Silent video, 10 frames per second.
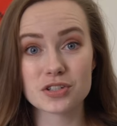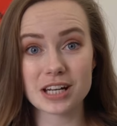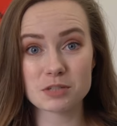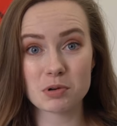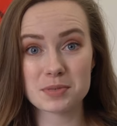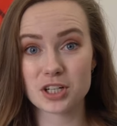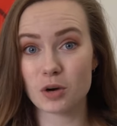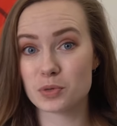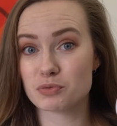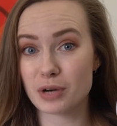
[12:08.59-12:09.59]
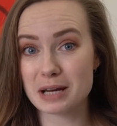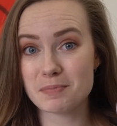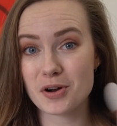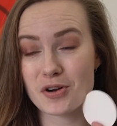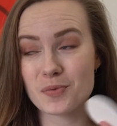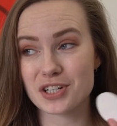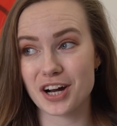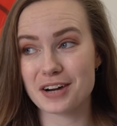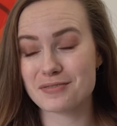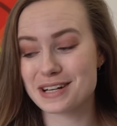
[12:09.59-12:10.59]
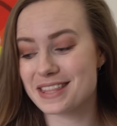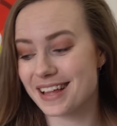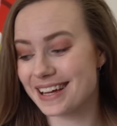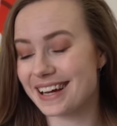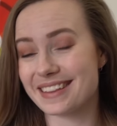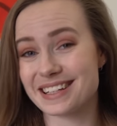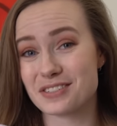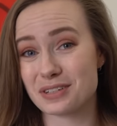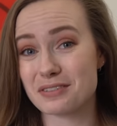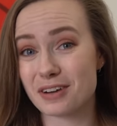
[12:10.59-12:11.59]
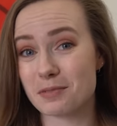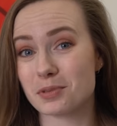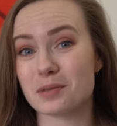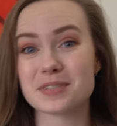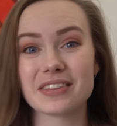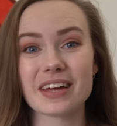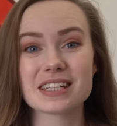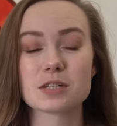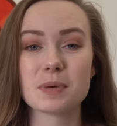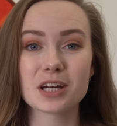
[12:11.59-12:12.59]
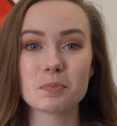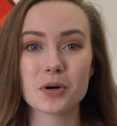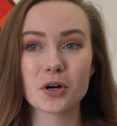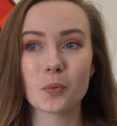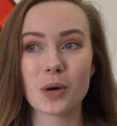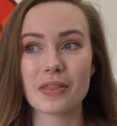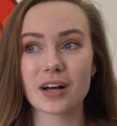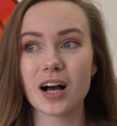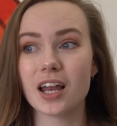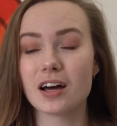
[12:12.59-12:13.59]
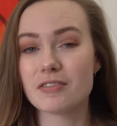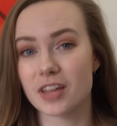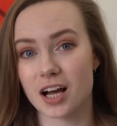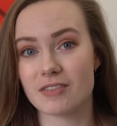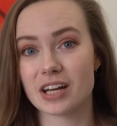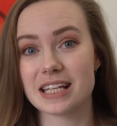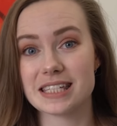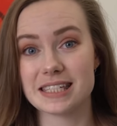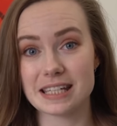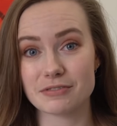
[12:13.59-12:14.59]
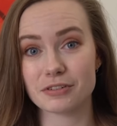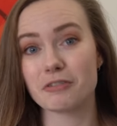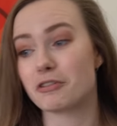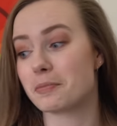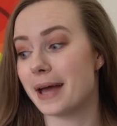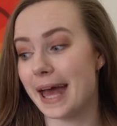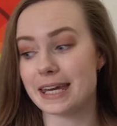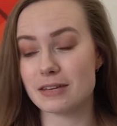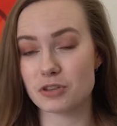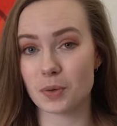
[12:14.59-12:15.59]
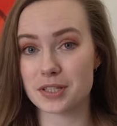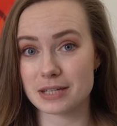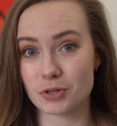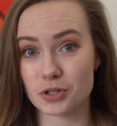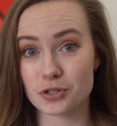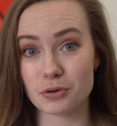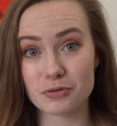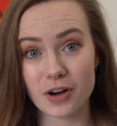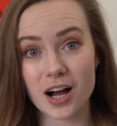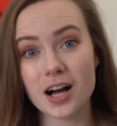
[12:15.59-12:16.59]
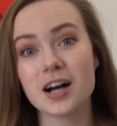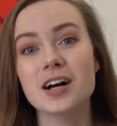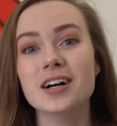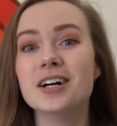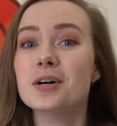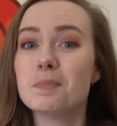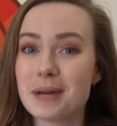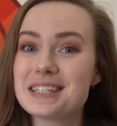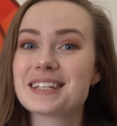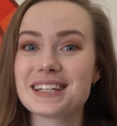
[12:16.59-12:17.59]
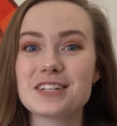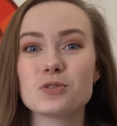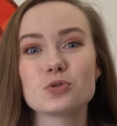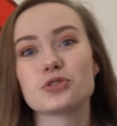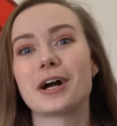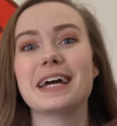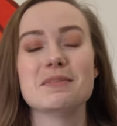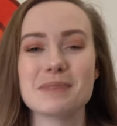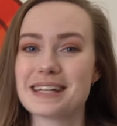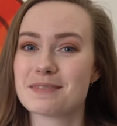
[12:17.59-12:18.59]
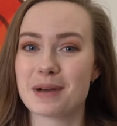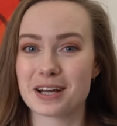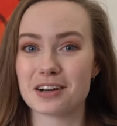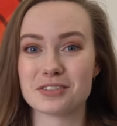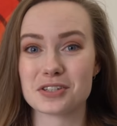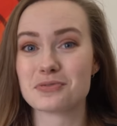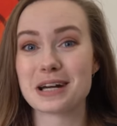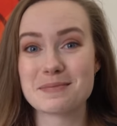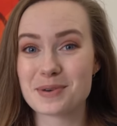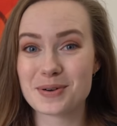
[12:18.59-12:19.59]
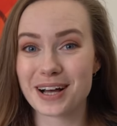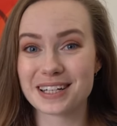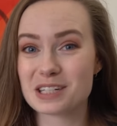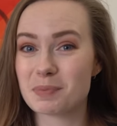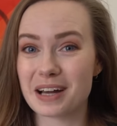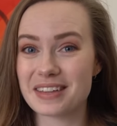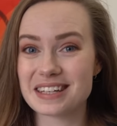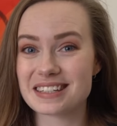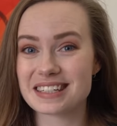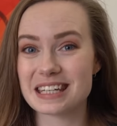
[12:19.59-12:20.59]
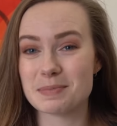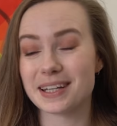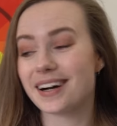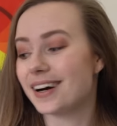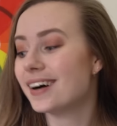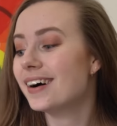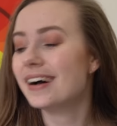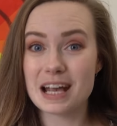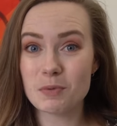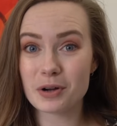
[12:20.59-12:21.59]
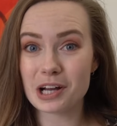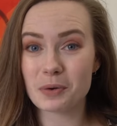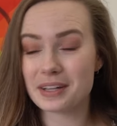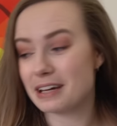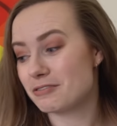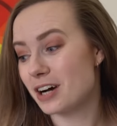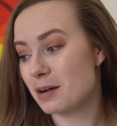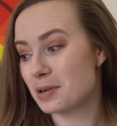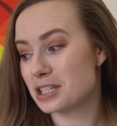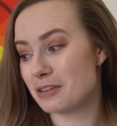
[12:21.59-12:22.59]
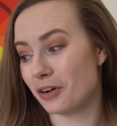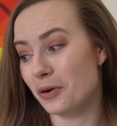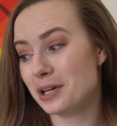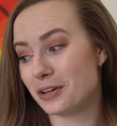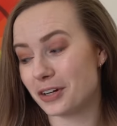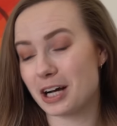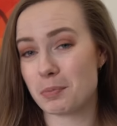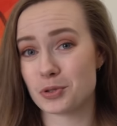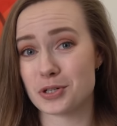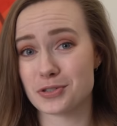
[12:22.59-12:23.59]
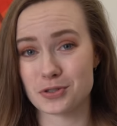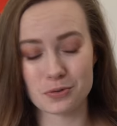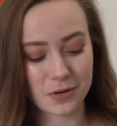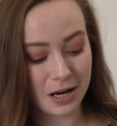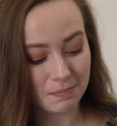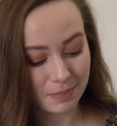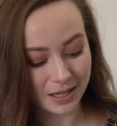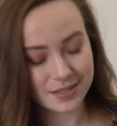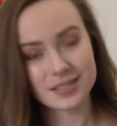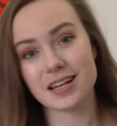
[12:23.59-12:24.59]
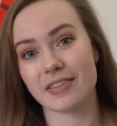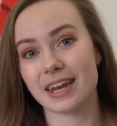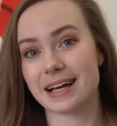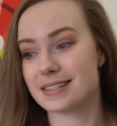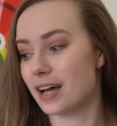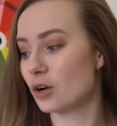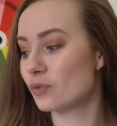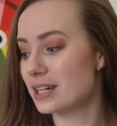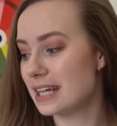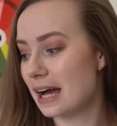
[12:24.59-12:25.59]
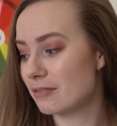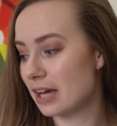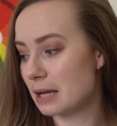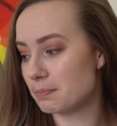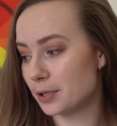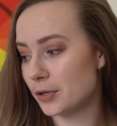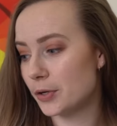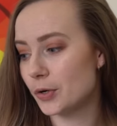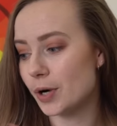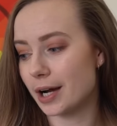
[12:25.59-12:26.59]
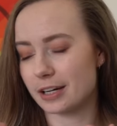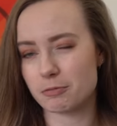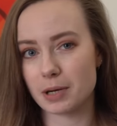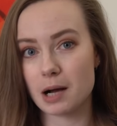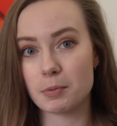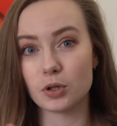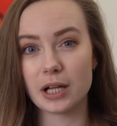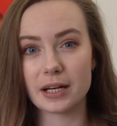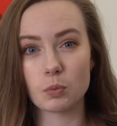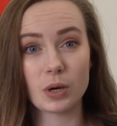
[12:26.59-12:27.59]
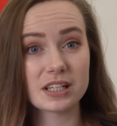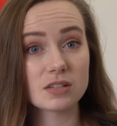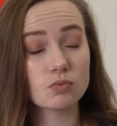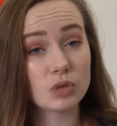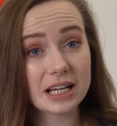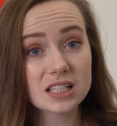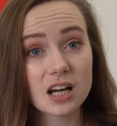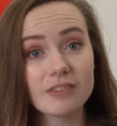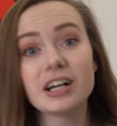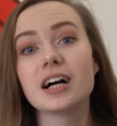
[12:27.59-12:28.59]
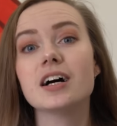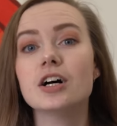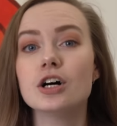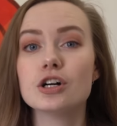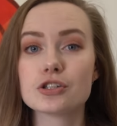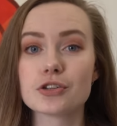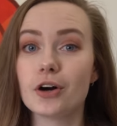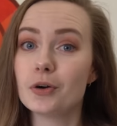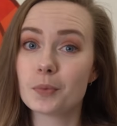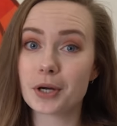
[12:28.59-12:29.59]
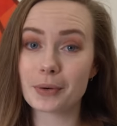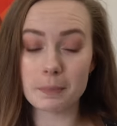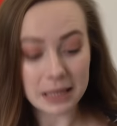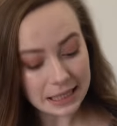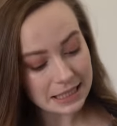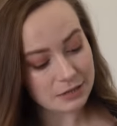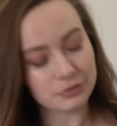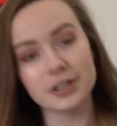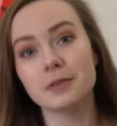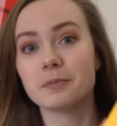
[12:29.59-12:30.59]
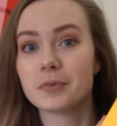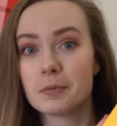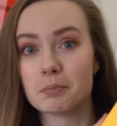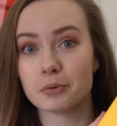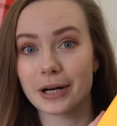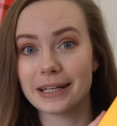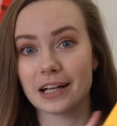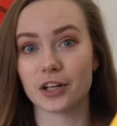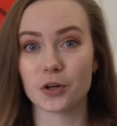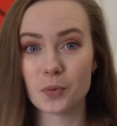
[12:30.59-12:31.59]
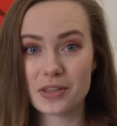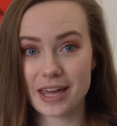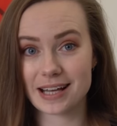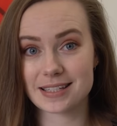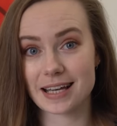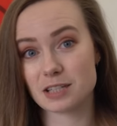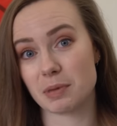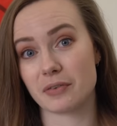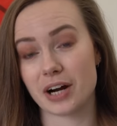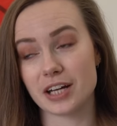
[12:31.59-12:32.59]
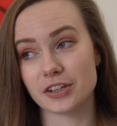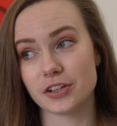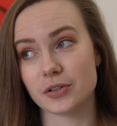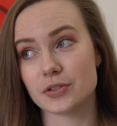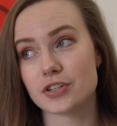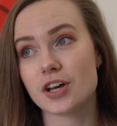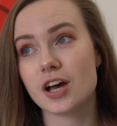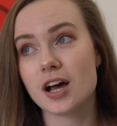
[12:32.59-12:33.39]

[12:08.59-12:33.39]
So the next prompt I got was rainbow, which I really like. I think it's a really fun prompt. And that is to pick a book where the color of the cover is different from any of the ones I've got so far. Basically to try and make my covers rainbow colored by the end of the TBR. It won't get quite that far because I've only got a couple chosen so far. But nonetheless, I already have a blue, a kind of purple, and a white and red cover. So we're going completely different, bright yellow with XX by Rian Hughes.